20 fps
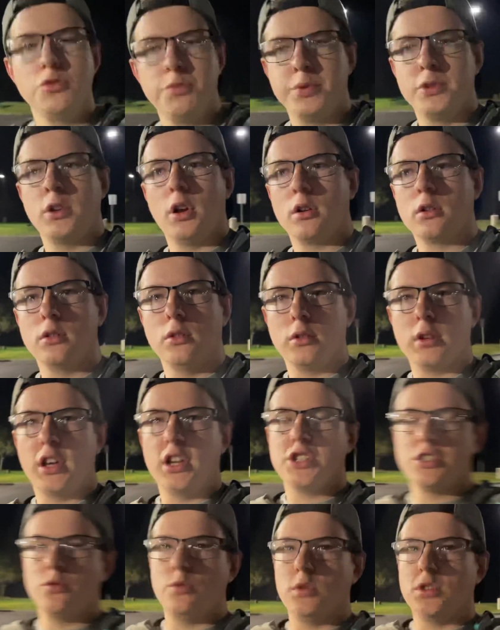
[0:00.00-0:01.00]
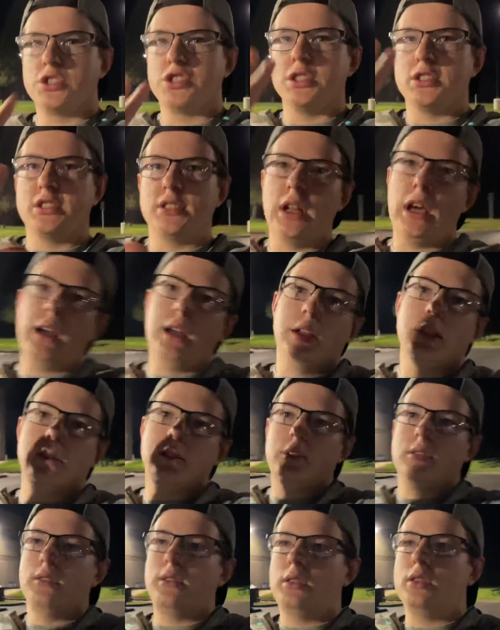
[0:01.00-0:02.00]
dark location, which is not
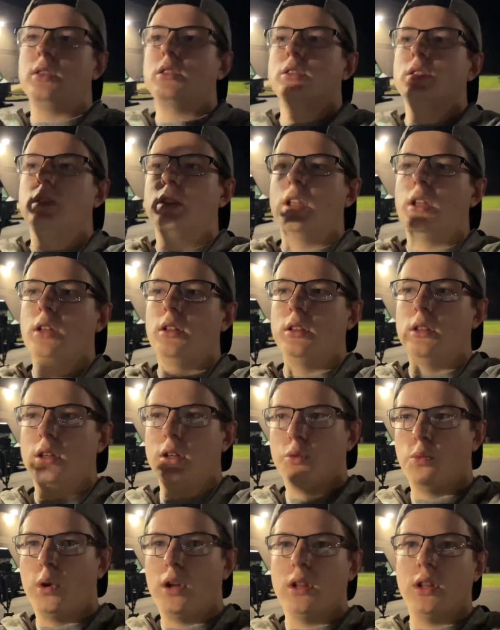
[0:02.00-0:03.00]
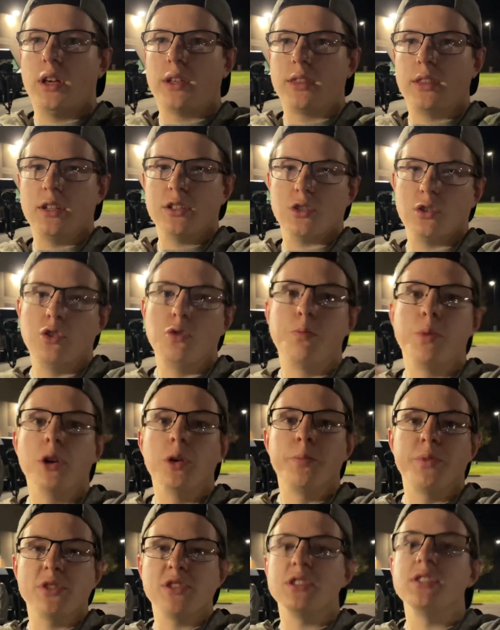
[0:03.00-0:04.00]
lit well like this, or you
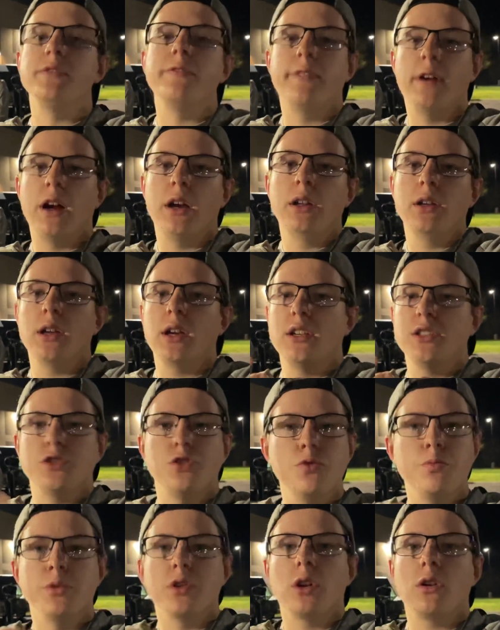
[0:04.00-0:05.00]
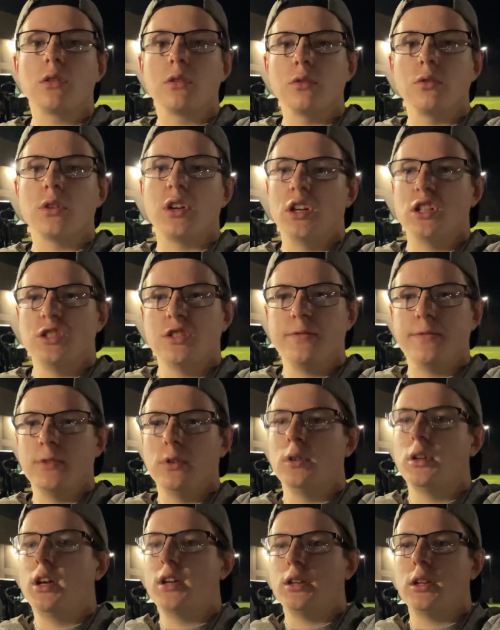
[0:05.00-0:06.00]
purposely find a super dark location for a
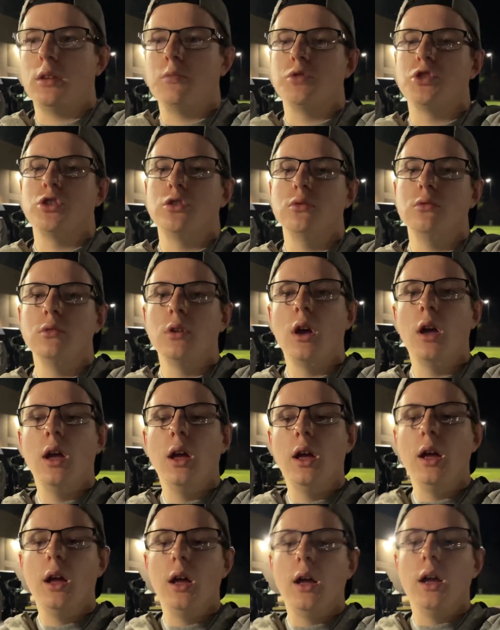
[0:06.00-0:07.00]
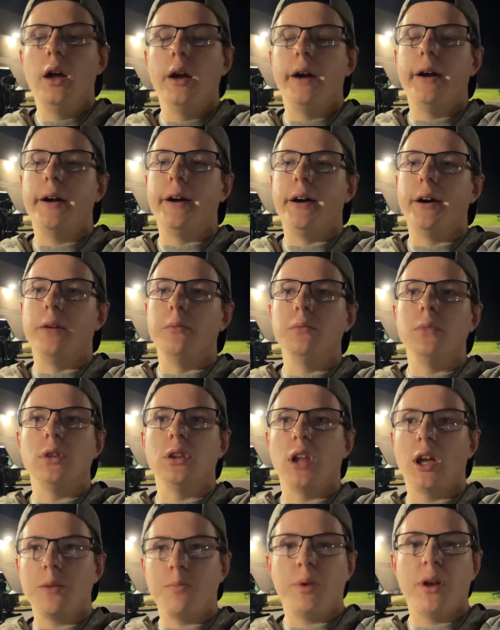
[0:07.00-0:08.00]
nighttime shoot,
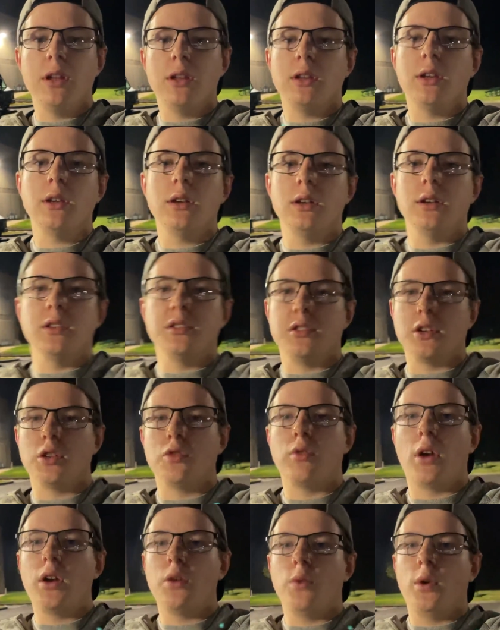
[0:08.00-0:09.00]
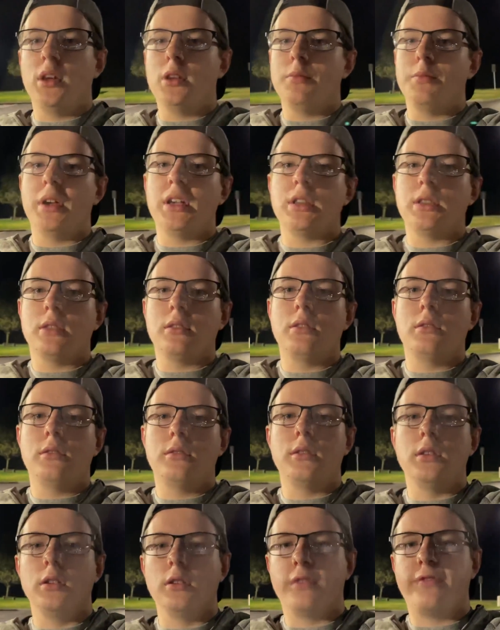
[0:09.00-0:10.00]
light painting is a great way to make
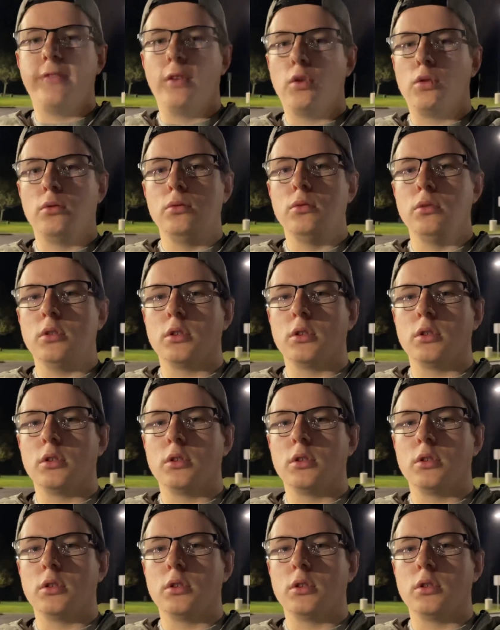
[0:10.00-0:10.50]
your photo look